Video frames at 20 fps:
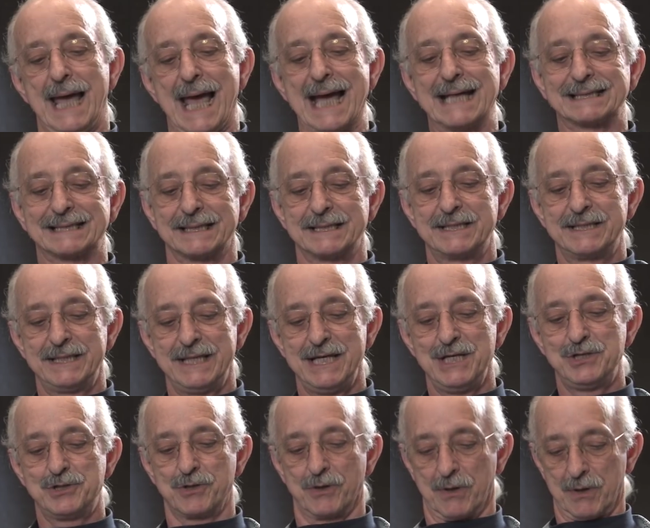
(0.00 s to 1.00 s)
As a
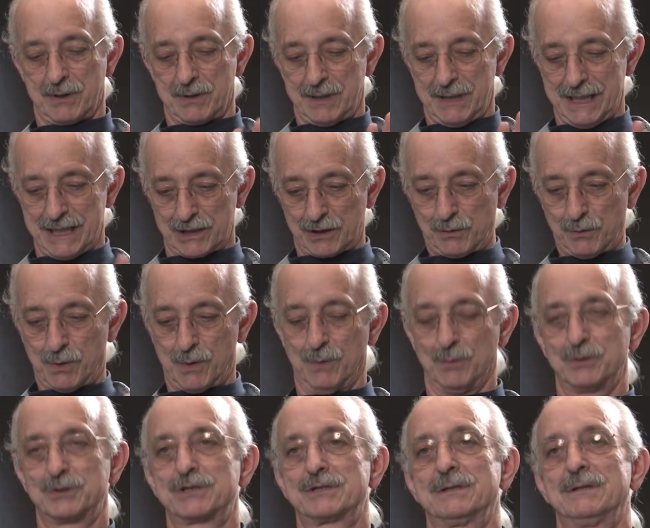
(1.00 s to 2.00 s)
teacher, in
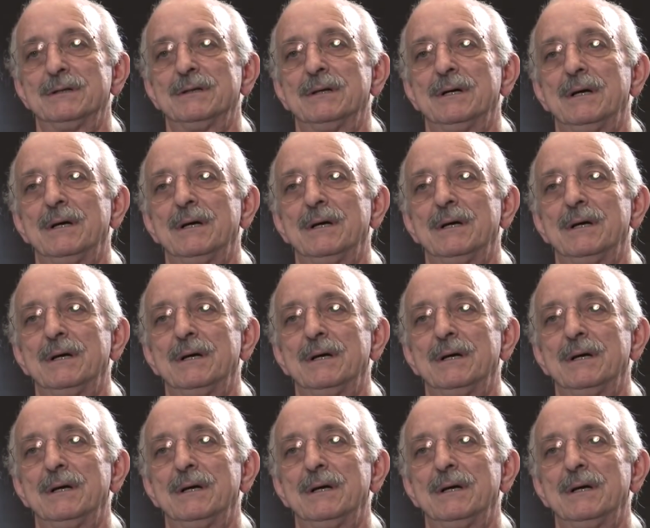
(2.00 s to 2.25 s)
quotes,